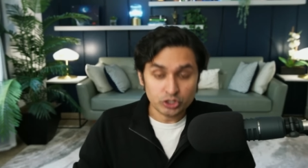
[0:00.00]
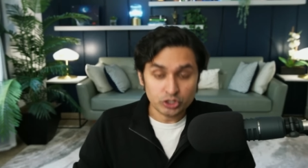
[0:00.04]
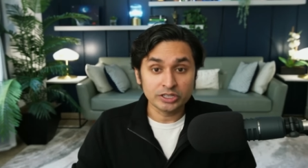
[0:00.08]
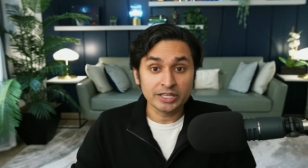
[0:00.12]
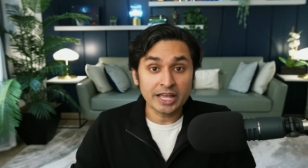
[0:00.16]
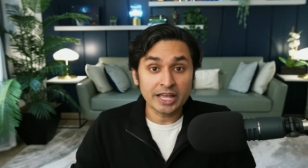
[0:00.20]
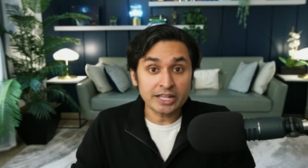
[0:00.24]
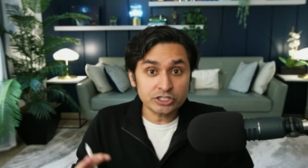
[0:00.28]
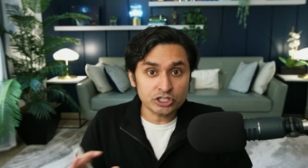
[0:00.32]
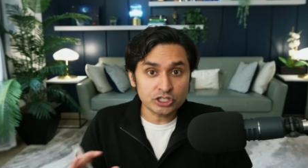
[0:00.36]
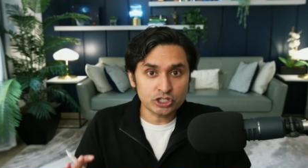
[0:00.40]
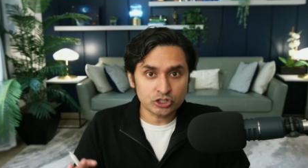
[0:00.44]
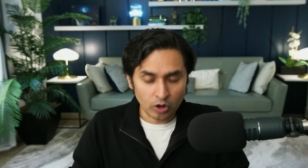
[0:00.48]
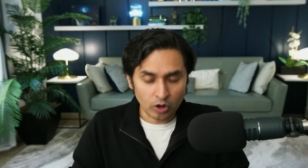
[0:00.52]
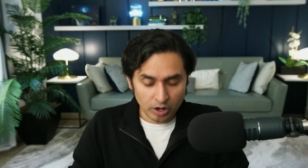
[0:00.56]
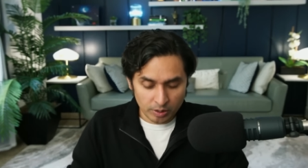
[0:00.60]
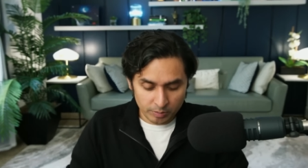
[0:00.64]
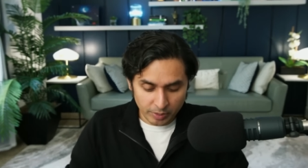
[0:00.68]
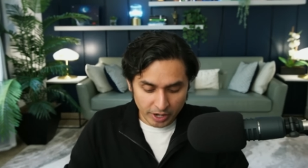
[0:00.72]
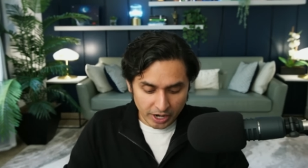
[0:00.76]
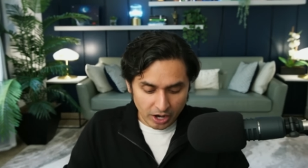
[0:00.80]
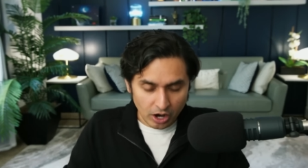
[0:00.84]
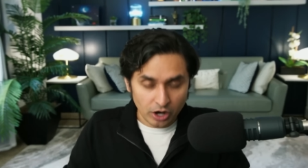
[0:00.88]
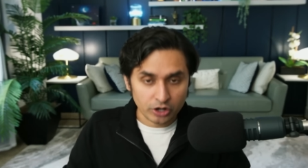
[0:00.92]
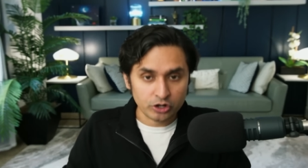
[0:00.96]
let's start
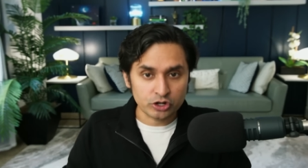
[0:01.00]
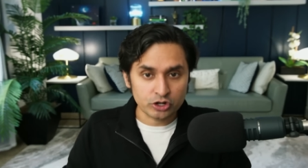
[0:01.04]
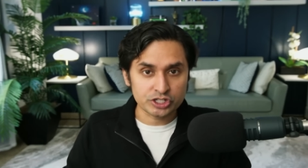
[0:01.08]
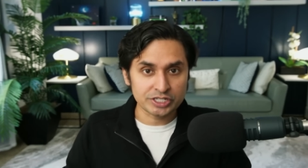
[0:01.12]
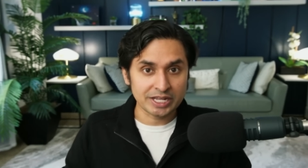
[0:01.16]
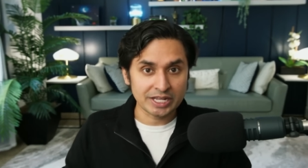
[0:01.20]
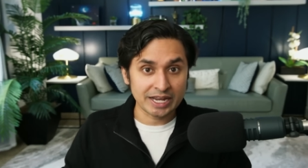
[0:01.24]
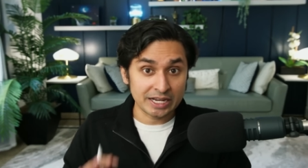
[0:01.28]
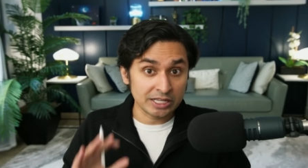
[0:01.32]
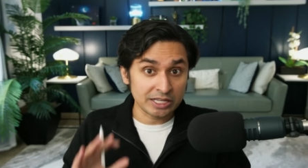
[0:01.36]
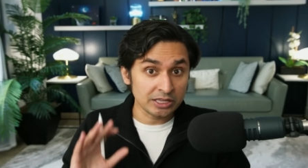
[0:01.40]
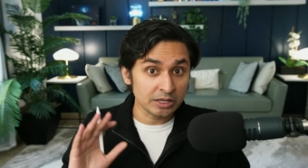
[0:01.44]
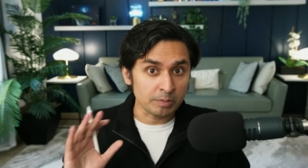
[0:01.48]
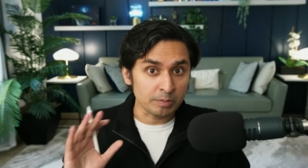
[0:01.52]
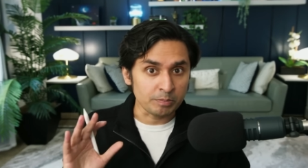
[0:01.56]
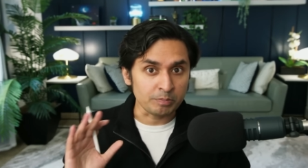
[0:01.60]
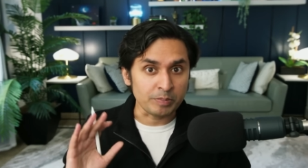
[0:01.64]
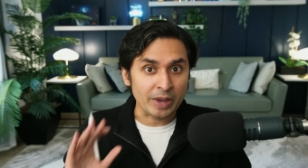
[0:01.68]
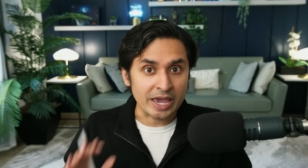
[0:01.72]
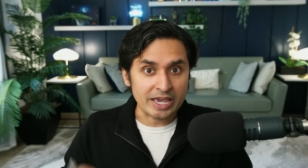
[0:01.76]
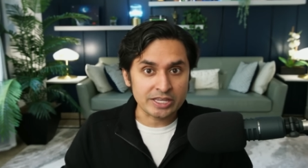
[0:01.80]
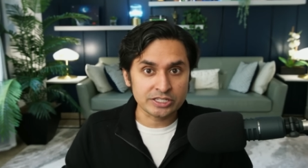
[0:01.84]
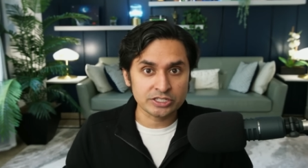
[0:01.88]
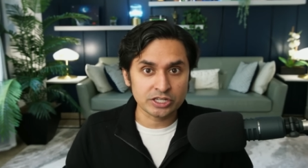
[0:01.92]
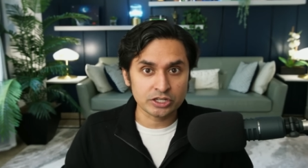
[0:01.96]
by understanding the
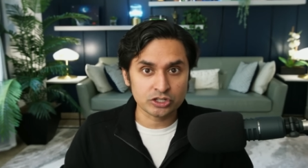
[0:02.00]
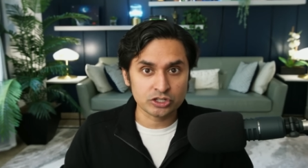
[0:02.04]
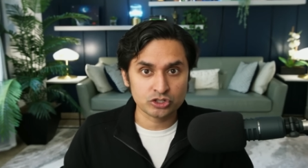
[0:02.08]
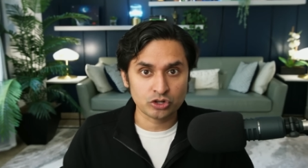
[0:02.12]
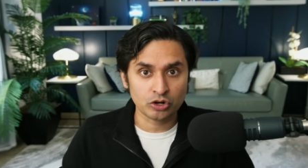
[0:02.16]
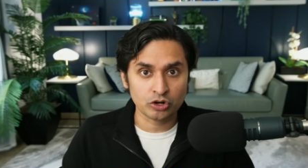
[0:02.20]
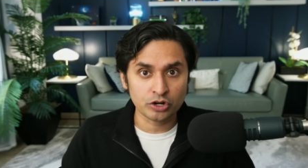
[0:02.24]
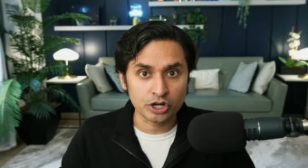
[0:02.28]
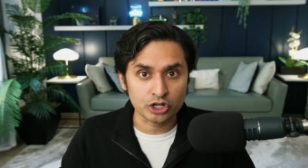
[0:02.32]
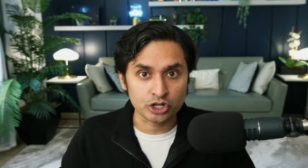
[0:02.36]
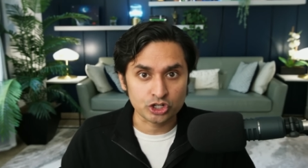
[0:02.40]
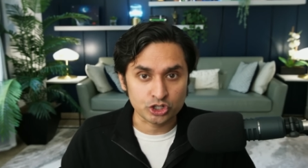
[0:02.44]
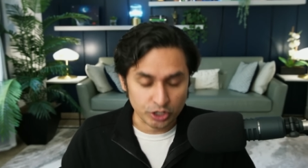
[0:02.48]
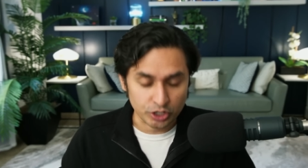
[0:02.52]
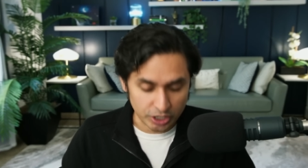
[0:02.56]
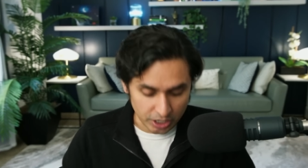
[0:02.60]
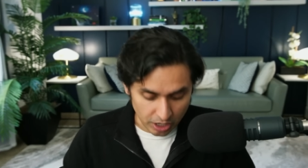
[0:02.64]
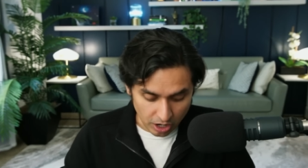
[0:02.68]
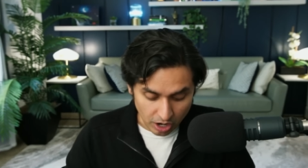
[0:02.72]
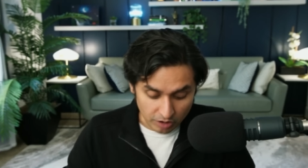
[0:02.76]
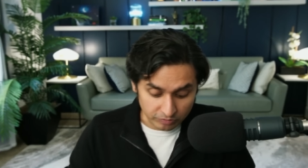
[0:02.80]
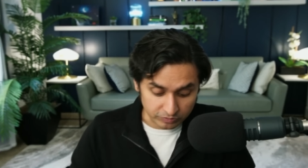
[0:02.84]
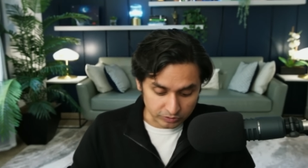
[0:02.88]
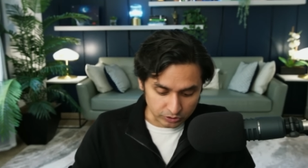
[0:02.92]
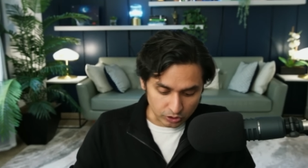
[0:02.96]
basic circuitry
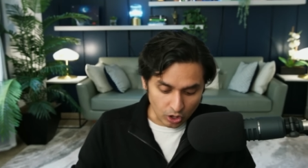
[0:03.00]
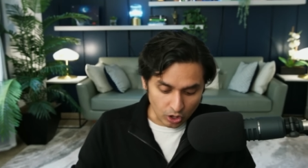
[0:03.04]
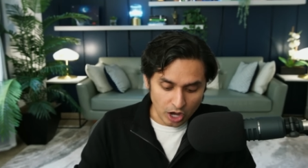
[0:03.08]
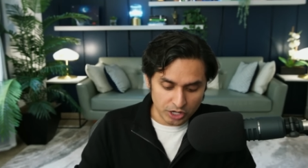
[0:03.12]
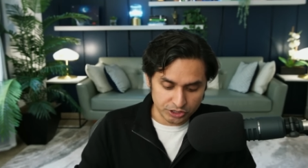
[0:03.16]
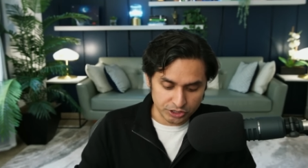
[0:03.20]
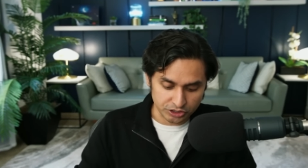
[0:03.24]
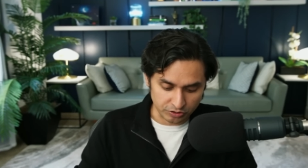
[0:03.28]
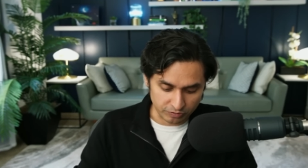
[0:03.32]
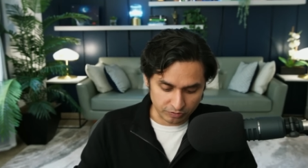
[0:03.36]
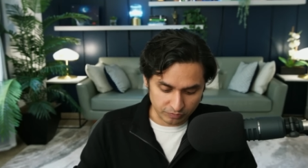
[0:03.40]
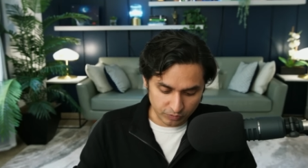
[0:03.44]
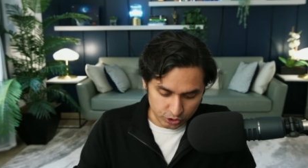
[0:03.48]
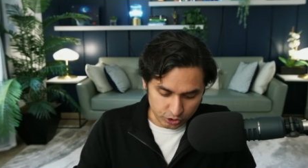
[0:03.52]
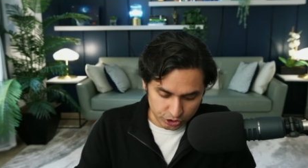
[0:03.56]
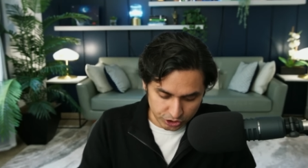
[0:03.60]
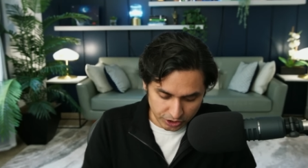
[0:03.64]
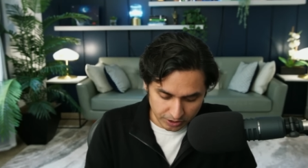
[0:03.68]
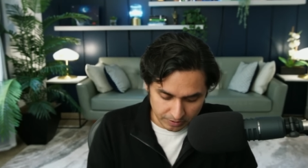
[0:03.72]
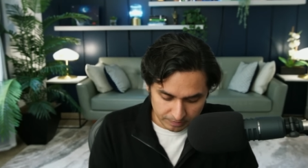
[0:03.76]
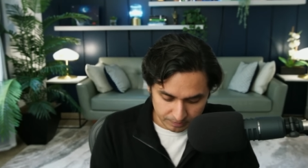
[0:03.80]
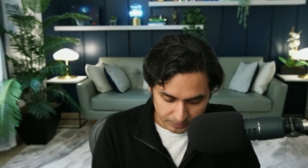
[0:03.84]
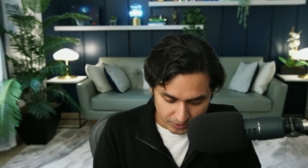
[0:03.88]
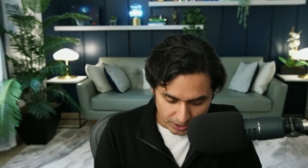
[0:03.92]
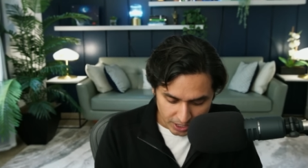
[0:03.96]
of loss aversion.